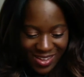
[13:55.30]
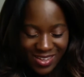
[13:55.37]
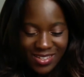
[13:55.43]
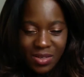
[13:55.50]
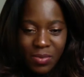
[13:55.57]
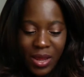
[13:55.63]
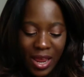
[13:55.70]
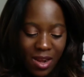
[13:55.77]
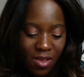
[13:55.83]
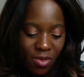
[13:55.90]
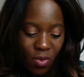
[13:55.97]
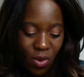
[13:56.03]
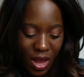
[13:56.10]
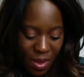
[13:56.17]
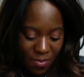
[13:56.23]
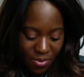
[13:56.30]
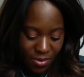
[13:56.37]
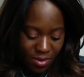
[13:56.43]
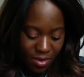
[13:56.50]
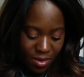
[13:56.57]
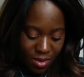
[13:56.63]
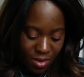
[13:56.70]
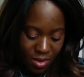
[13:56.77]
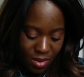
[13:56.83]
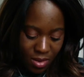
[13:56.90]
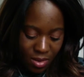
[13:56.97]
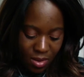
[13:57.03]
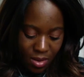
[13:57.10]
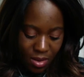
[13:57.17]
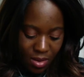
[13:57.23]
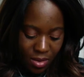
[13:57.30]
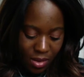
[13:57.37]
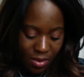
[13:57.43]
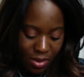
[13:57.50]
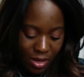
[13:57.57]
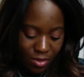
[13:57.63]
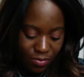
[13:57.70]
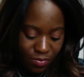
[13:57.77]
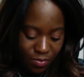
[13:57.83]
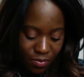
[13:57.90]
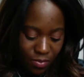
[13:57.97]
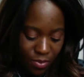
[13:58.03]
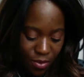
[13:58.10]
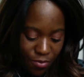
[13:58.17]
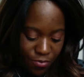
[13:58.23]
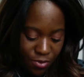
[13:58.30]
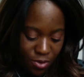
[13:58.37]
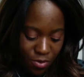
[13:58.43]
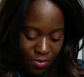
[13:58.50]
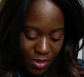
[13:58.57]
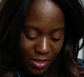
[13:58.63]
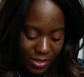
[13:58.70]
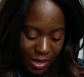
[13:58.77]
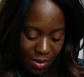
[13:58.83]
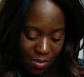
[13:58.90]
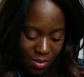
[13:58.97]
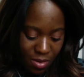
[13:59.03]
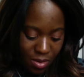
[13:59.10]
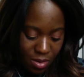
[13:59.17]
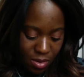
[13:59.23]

So I'm going to get another wipe. I think I'll get a few of these out.